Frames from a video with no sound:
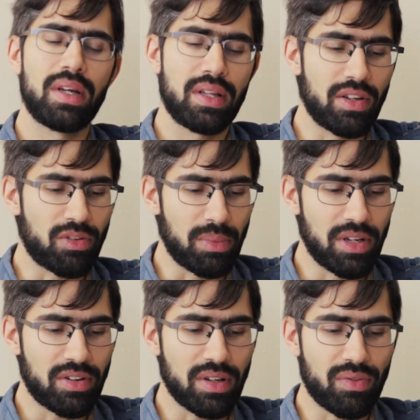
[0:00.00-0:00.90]
This
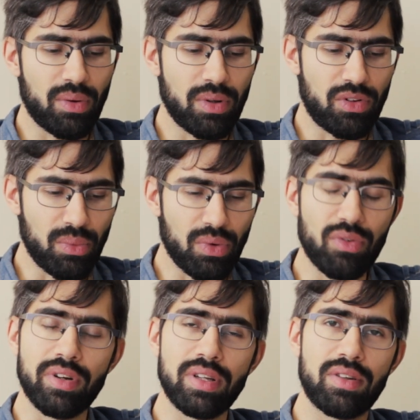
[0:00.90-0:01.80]
means that if you want to
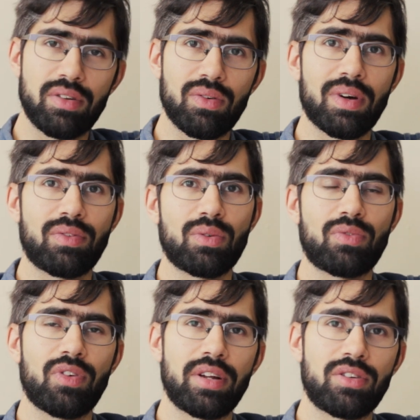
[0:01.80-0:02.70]
move it, you have to
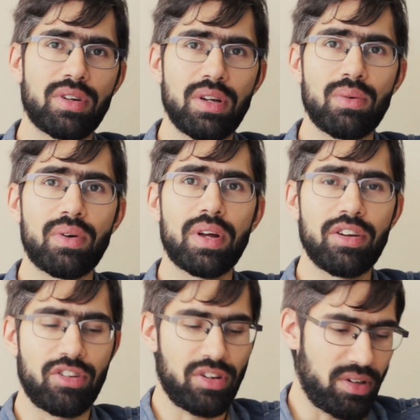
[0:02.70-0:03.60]
find your new
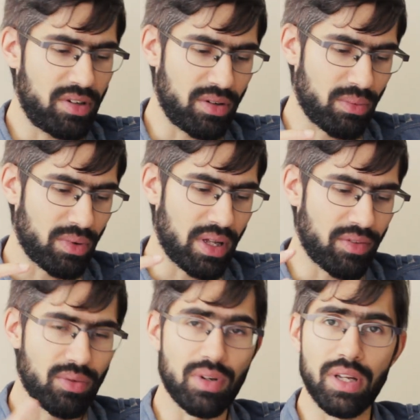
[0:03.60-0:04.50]
location, you will
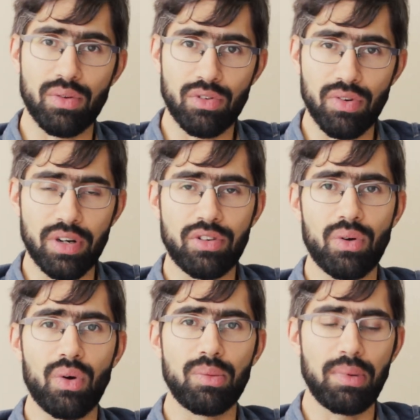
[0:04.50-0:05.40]
have to deconstruct your
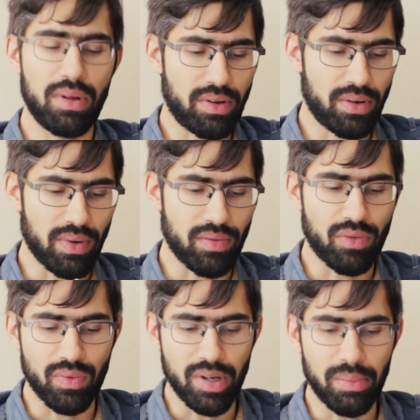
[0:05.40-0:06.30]
old block, you have
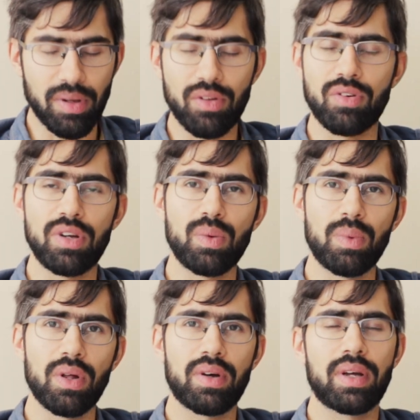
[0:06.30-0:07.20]
to rebuild your new
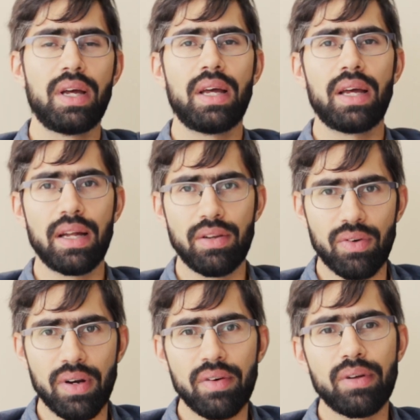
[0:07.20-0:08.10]
block, and your
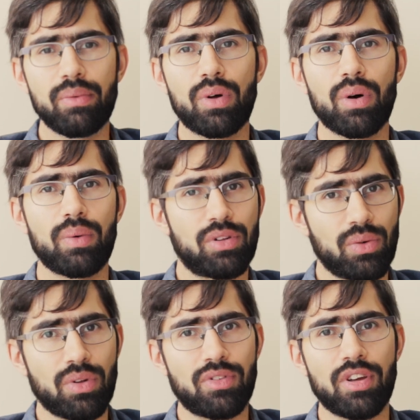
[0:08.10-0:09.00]
area will go into
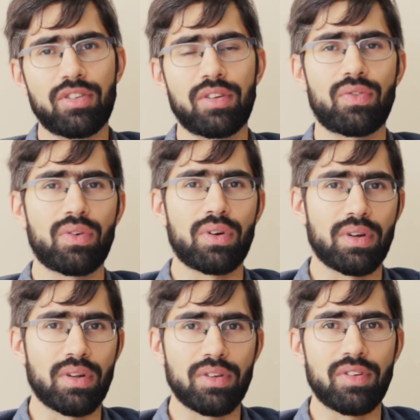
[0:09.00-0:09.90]
contested for
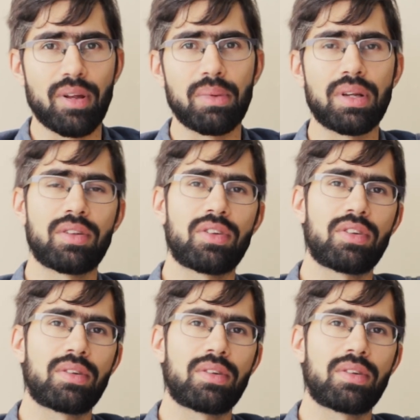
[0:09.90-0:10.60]
another 10 minutes.